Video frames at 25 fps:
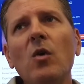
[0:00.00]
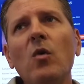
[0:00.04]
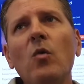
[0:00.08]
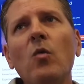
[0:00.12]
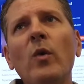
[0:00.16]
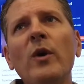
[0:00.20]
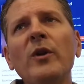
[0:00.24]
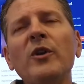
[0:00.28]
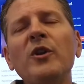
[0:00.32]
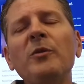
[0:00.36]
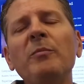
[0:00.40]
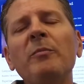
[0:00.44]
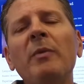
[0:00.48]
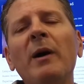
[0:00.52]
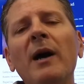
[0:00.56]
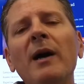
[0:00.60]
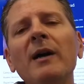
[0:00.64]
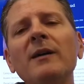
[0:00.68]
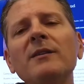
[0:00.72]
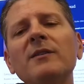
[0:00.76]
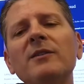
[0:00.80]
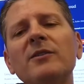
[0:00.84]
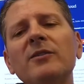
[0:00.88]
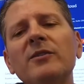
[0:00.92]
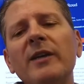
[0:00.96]
When you buy
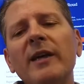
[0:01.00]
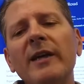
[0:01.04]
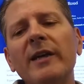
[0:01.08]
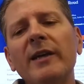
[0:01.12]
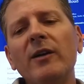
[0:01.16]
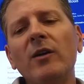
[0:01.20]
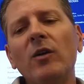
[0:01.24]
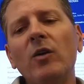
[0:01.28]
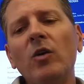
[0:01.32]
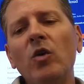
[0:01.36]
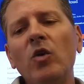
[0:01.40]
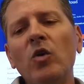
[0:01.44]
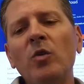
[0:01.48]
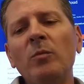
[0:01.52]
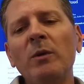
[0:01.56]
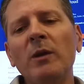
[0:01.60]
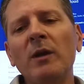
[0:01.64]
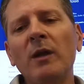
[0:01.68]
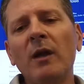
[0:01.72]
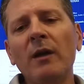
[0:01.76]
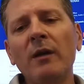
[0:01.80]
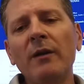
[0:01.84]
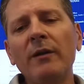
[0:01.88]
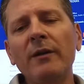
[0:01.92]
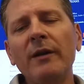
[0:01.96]
as a second home, a
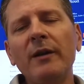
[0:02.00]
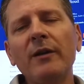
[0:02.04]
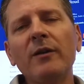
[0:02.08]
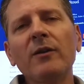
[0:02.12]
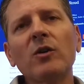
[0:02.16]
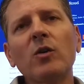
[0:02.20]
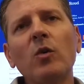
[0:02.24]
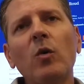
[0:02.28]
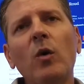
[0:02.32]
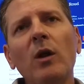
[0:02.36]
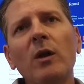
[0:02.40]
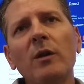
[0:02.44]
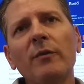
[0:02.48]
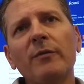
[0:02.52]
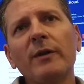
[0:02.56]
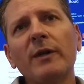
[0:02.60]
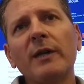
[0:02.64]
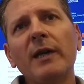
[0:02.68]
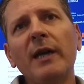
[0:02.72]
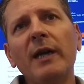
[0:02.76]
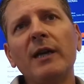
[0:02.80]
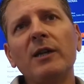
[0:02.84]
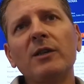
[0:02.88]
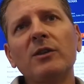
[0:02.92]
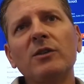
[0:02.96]
lot of the other
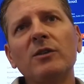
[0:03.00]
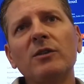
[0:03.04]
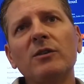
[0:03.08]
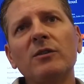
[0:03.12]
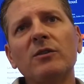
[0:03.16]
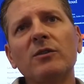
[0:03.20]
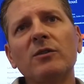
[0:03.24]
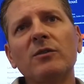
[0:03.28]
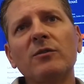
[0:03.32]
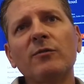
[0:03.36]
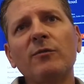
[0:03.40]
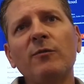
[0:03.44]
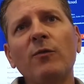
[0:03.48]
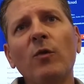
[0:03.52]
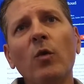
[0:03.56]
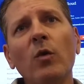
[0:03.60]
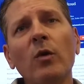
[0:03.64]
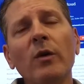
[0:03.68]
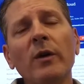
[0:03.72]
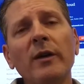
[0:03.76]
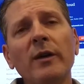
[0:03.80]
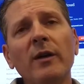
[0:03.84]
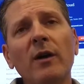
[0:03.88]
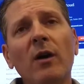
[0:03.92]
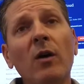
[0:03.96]
qualifications
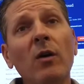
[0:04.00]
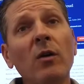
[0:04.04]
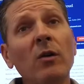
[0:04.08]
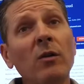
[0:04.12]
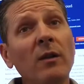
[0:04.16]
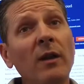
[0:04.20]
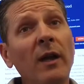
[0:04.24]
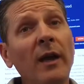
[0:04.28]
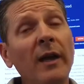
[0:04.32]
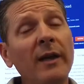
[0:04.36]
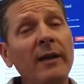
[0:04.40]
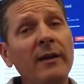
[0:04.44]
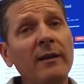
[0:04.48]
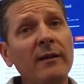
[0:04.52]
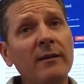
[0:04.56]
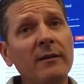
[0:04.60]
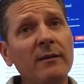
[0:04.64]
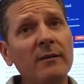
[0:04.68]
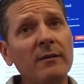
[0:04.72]
for it are like